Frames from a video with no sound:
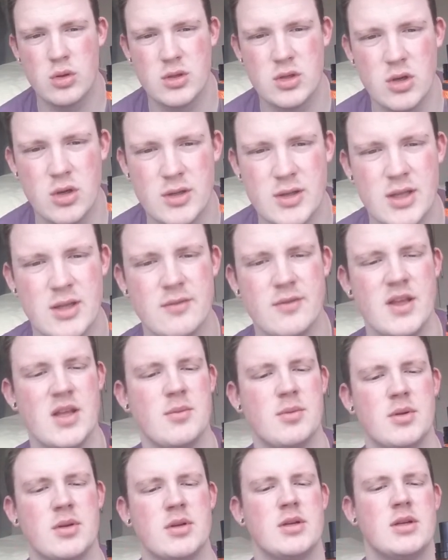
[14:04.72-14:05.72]
god, that
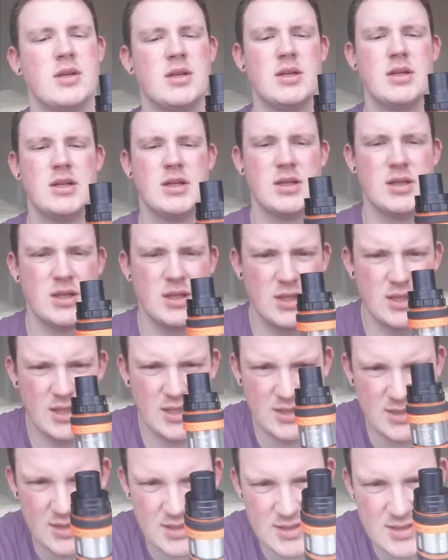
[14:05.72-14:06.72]
vape
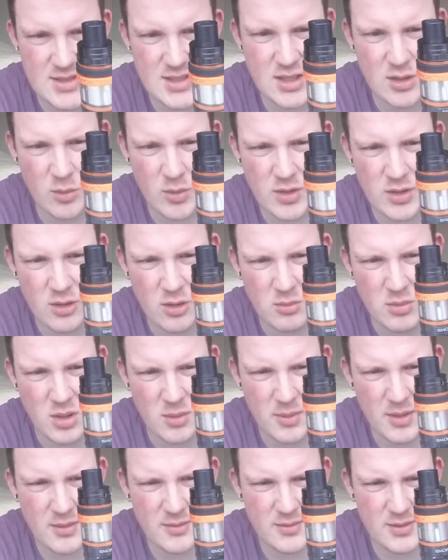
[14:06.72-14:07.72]
did take the wind out of me
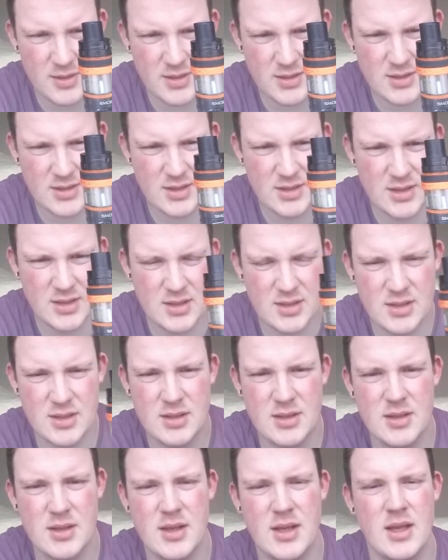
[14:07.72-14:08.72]
a bit.
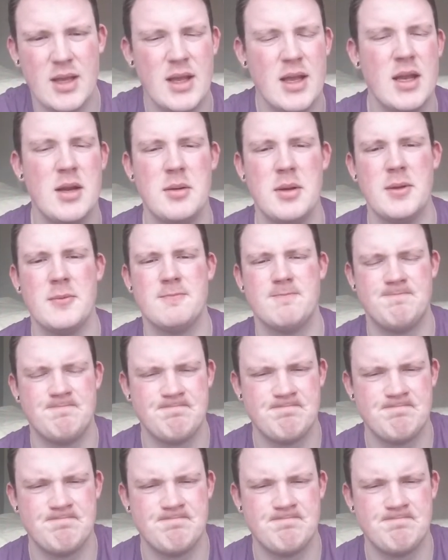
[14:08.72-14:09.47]
Anyway,